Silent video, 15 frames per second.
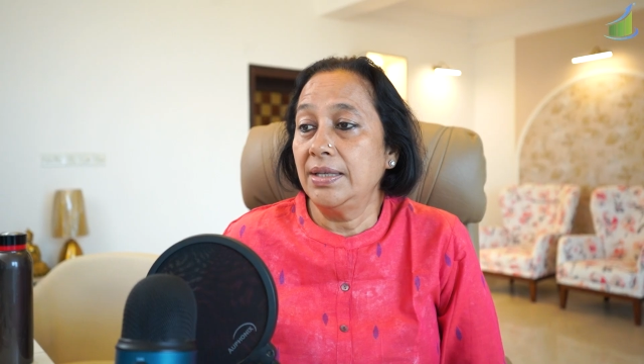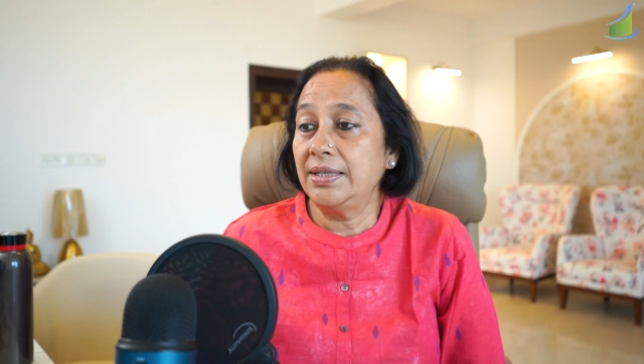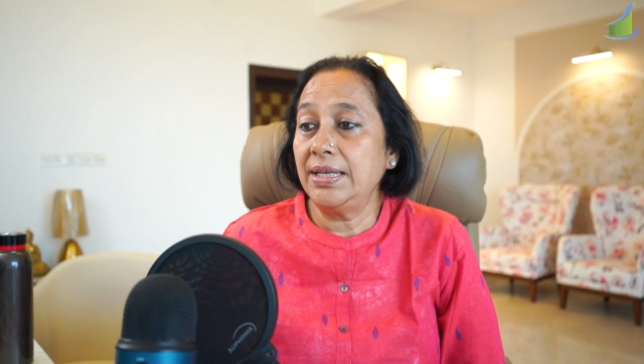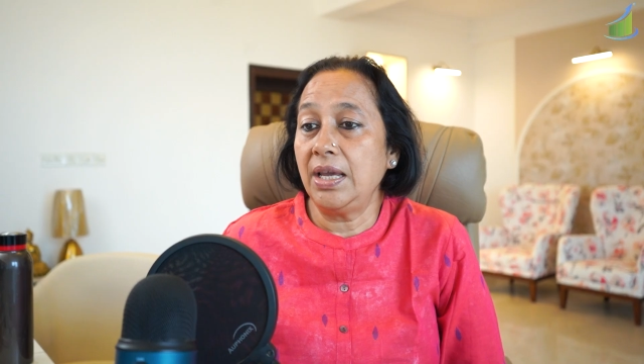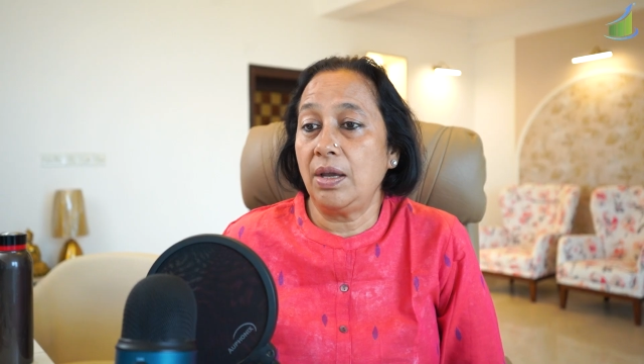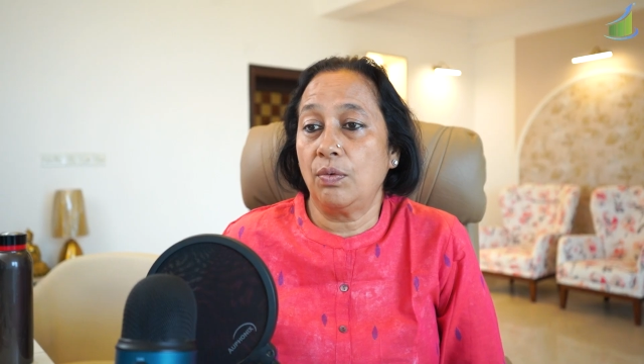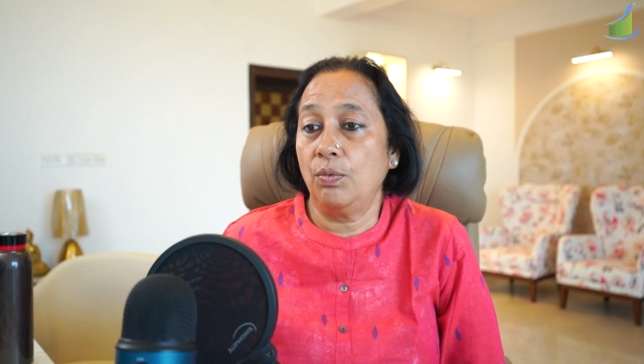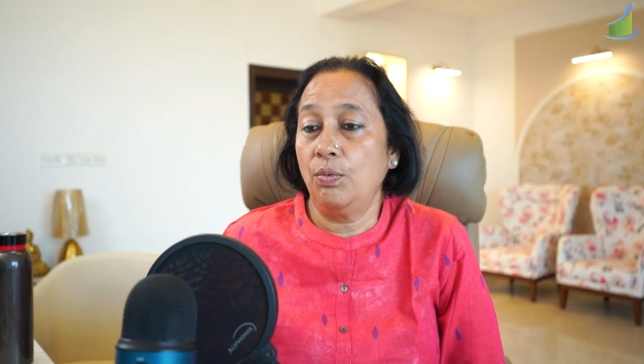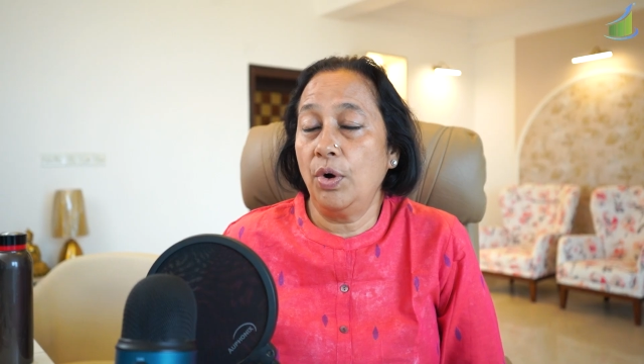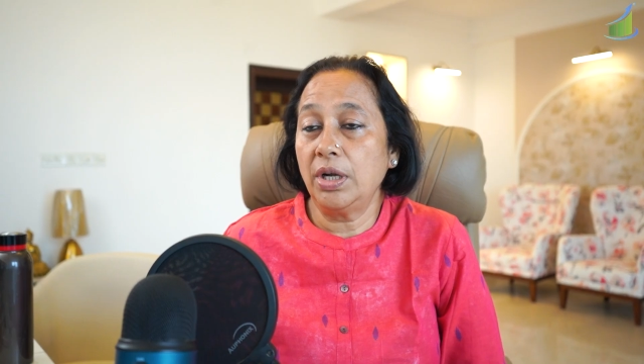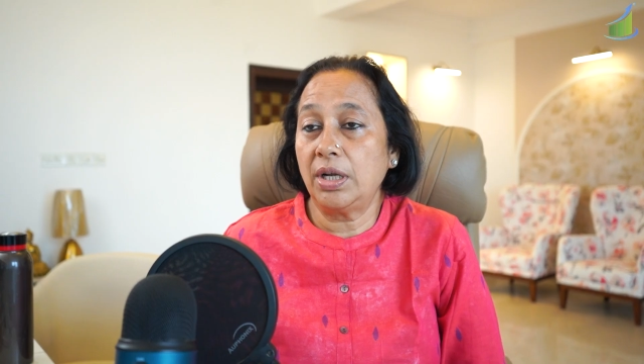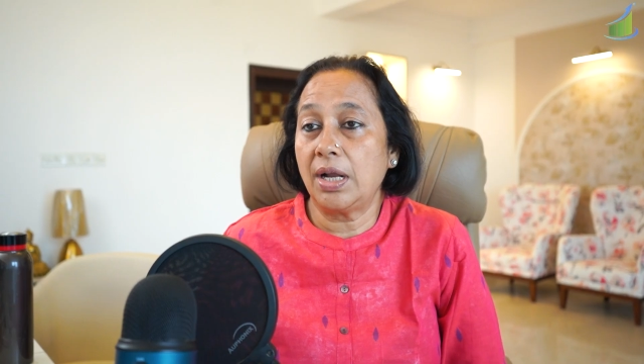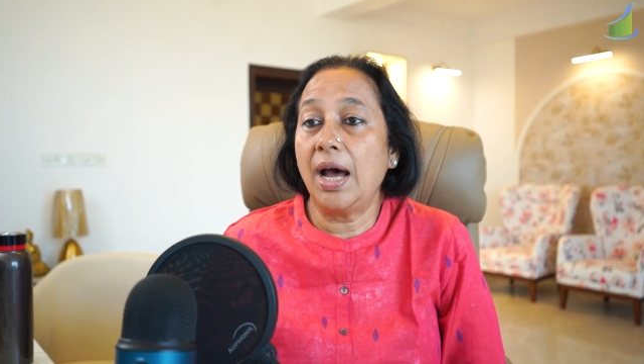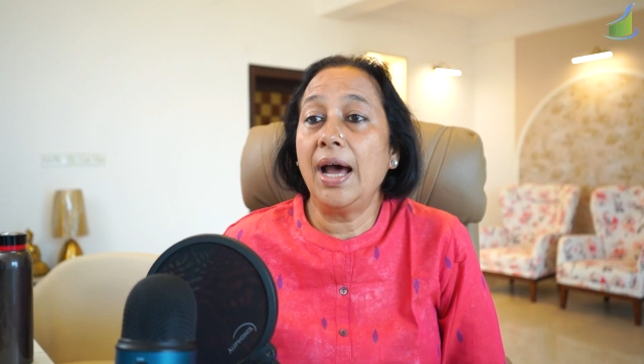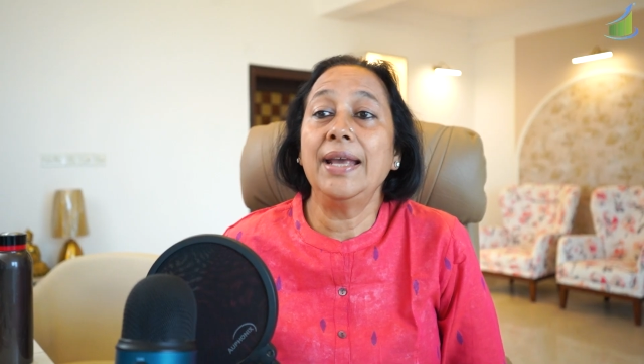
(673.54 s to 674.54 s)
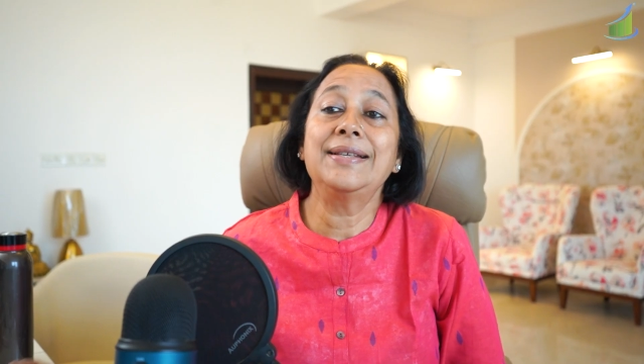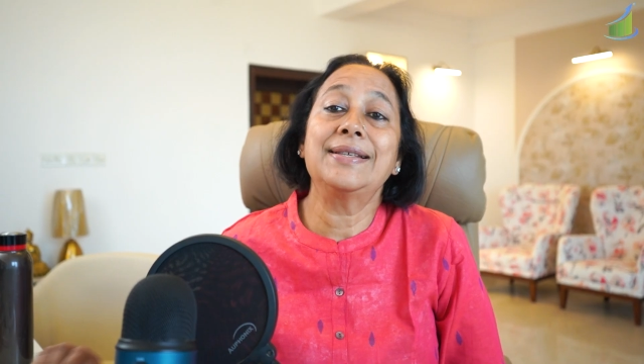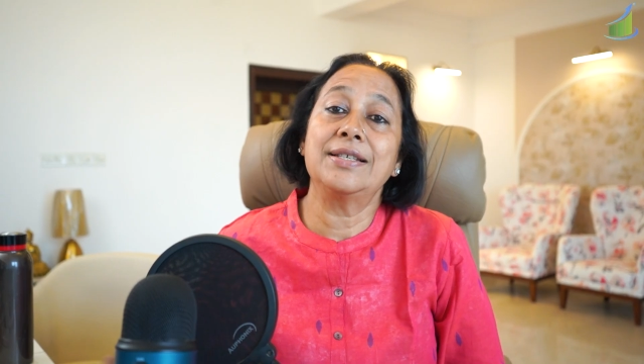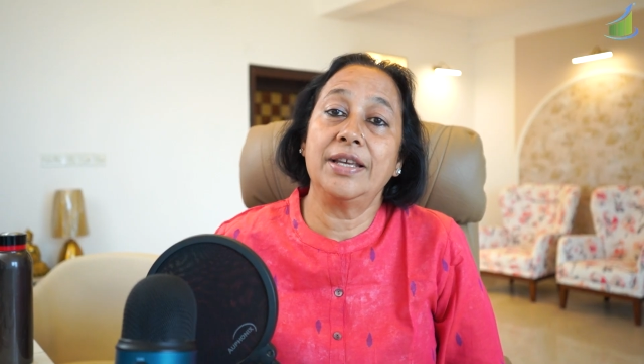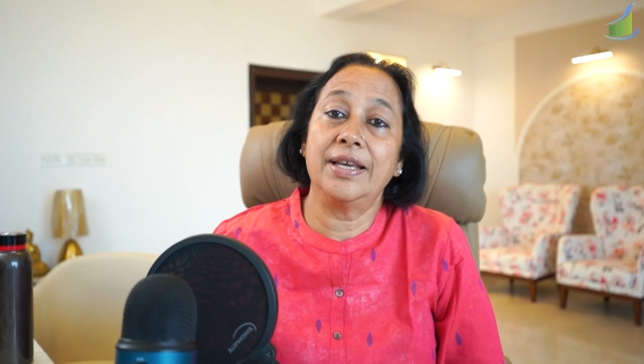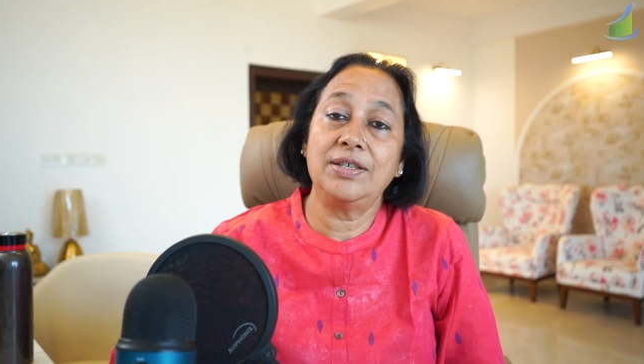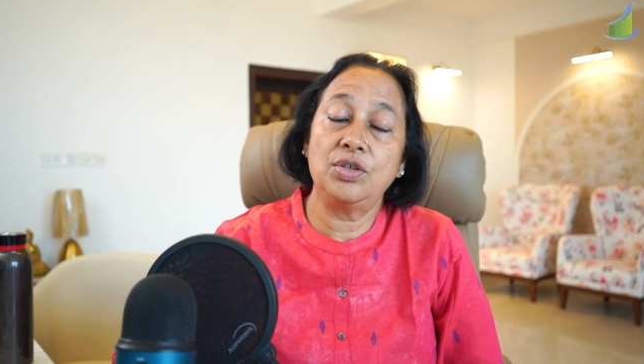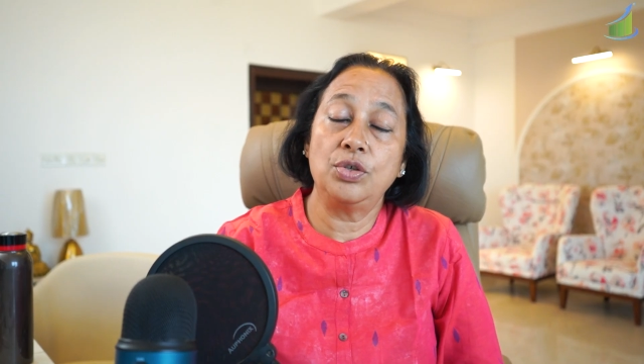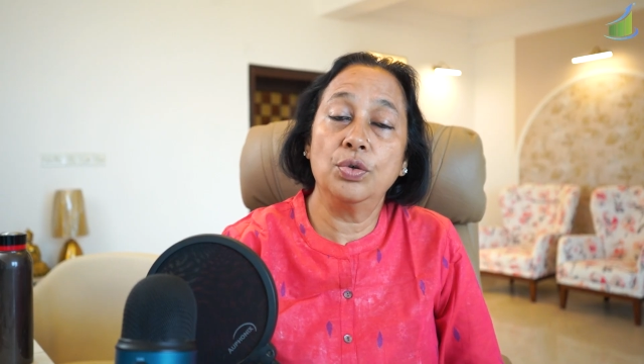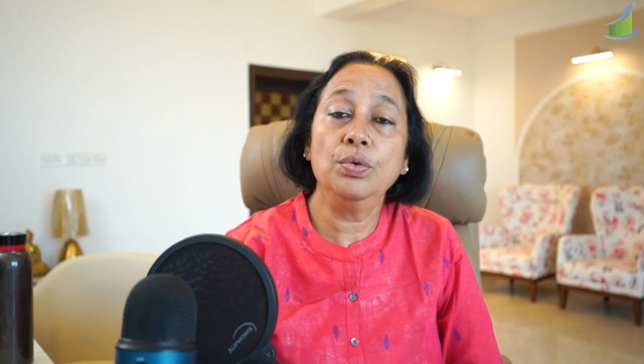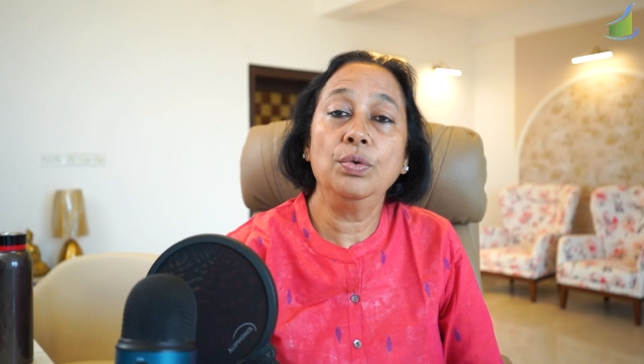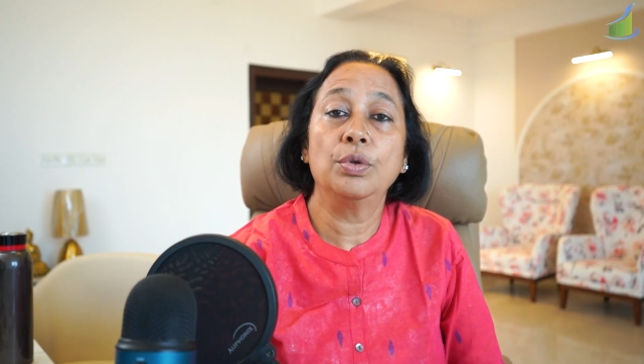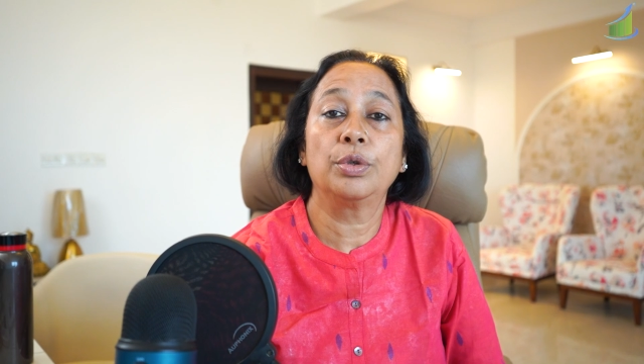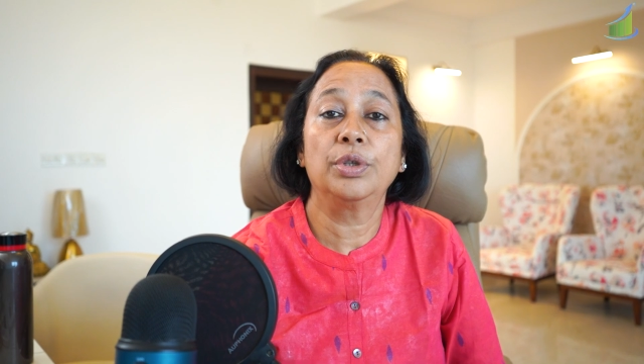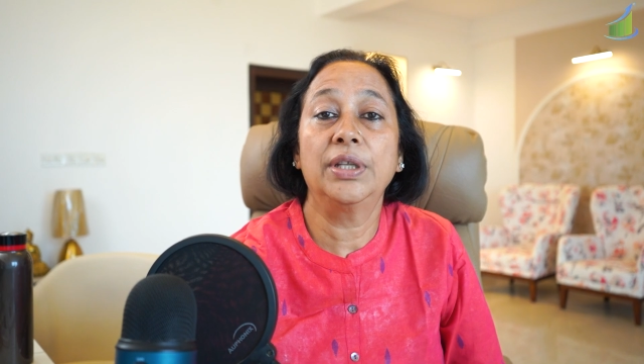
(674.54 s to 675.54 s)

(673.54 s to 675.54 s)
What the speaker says: see, what I suggest you,